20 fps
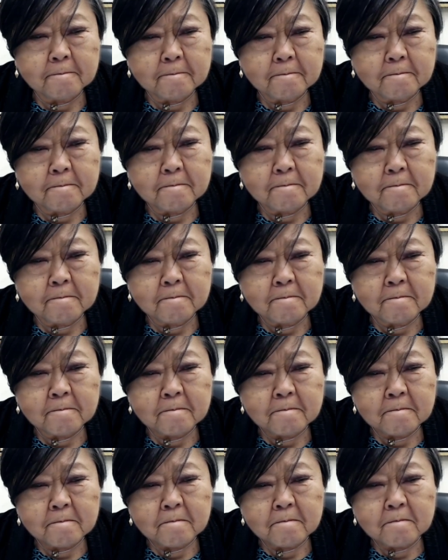
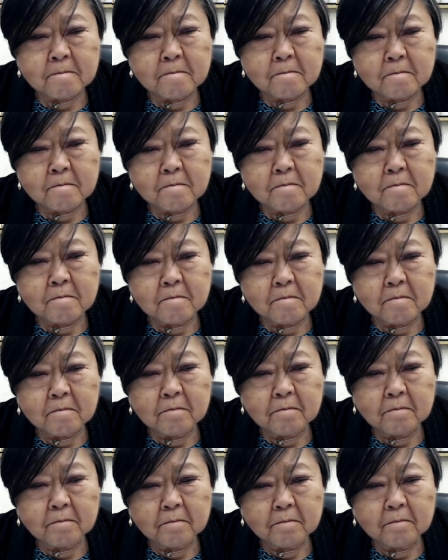
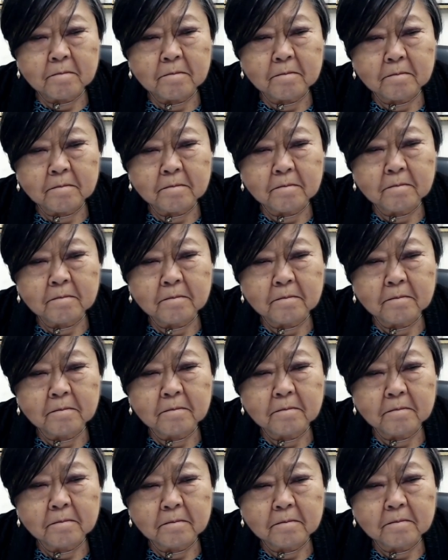
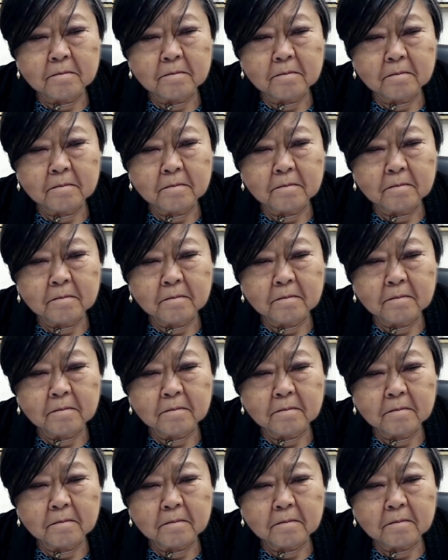
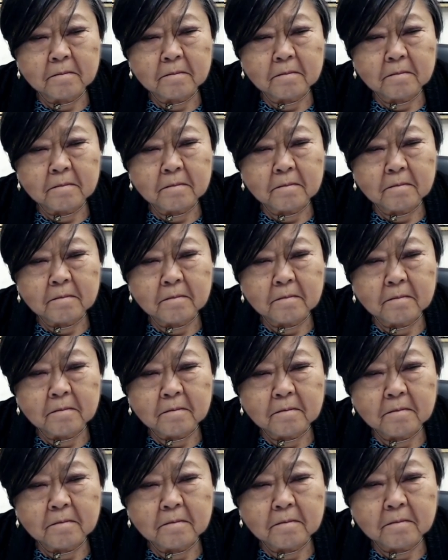
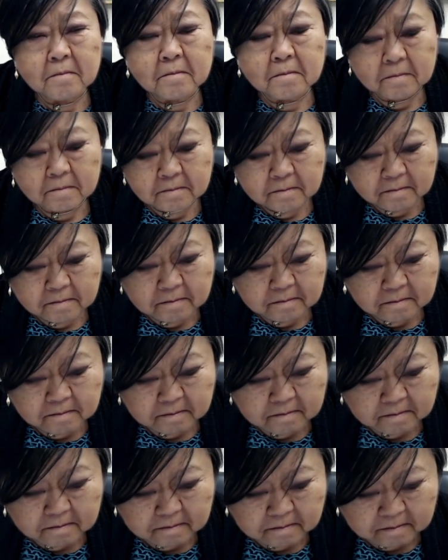
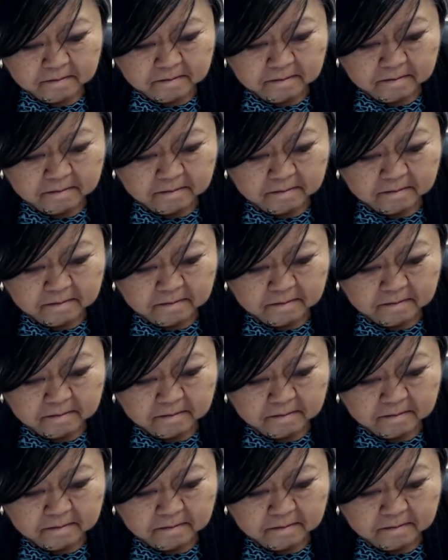(silent)